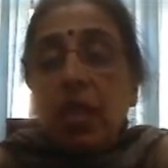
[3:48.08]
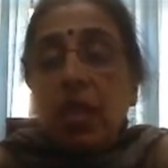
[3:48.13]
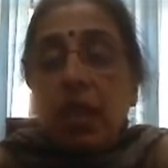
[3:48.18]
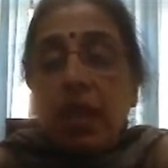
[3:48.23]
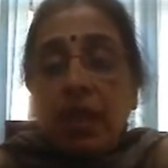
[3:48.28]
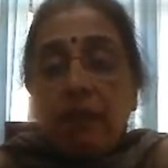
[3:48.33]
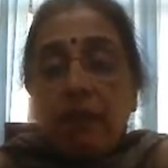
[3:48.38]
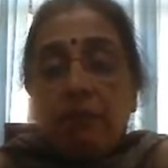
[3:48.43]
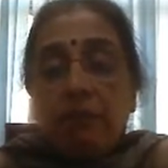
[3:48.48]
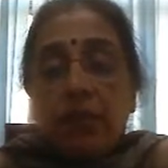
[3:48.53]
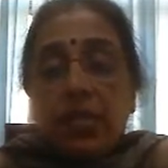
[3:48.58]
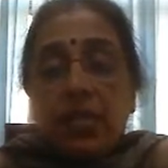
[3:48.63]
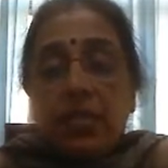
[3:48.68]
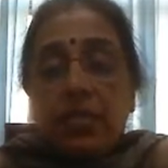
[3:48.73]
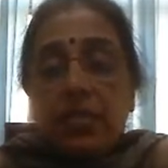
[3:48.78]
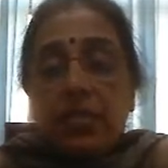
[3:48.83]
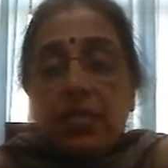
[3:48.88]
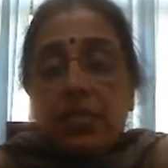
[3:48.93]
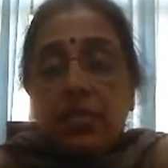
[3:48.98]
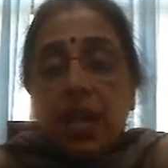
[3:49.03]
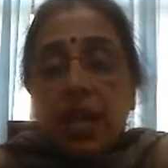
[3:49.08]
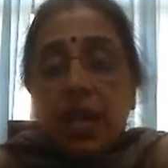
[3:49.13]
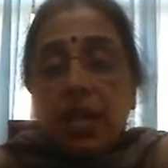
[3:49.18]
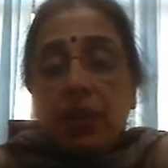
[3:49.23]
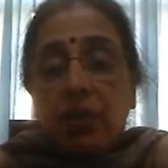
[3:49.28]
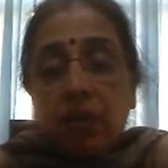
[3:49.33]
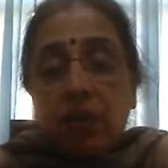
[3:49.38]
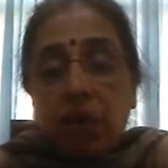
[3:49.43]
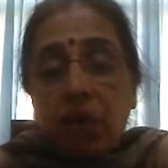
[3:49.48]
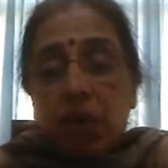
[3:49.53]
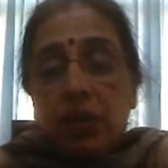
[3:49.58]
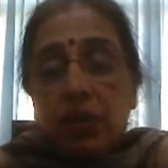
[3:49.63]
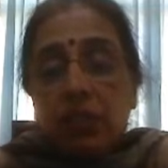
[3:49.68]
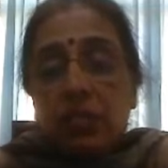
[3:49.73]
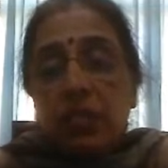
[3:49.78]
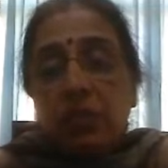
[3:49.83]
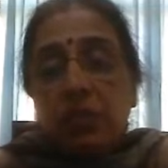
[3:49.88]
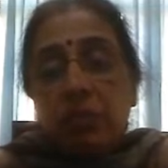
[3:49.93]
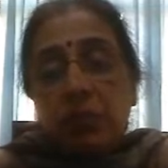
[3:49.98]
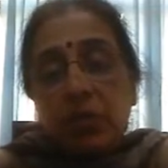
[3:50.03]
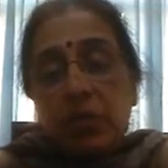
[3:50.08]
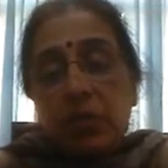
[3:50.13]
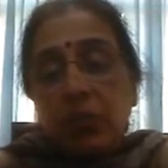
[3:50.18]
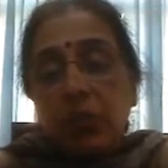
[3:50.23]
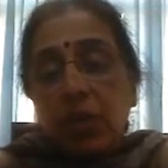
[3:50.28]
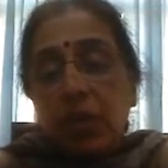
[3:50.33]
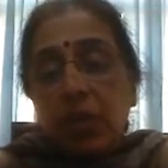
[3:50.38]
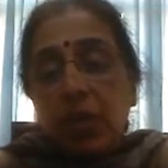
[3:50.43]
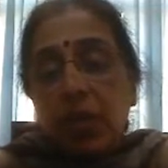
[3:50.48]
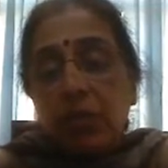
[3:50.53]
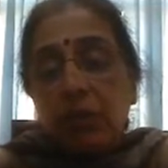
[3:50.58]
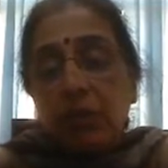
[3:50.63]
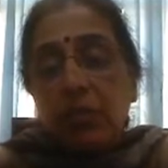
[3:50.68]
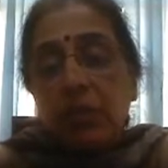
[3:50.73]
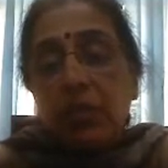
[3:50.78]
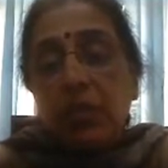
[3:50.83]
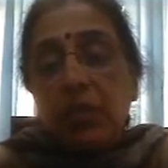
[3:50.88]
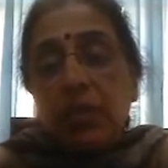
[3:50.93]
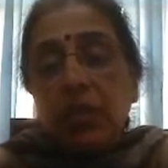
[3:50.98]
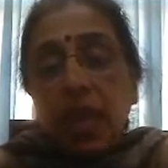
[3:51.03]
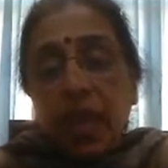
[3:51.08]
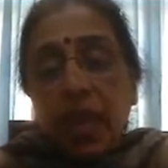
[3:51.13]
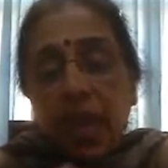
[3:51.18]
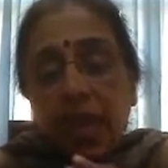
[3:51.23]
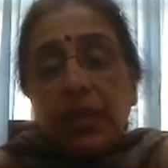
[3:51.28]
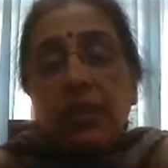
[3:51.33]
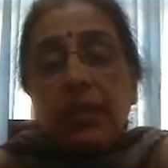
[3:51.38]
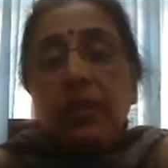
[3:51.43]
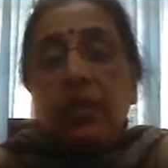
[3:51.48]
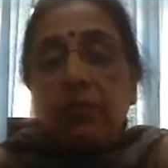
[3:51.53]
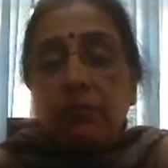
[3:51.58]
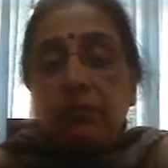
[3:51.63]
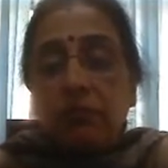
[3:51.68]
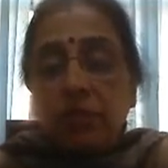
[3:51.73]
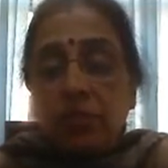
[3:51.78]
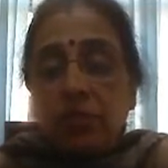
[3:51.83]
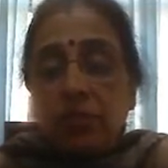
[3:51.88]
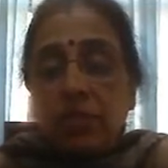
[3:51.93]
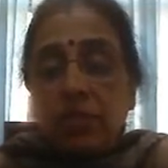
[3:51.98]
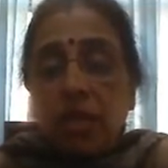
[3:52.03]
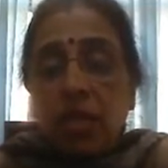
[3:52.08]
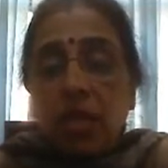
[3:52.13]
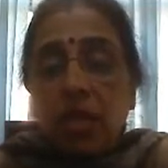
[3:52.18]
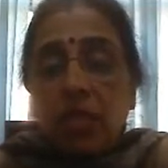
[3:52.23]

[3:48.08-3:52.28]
every slack or surplus variable can give us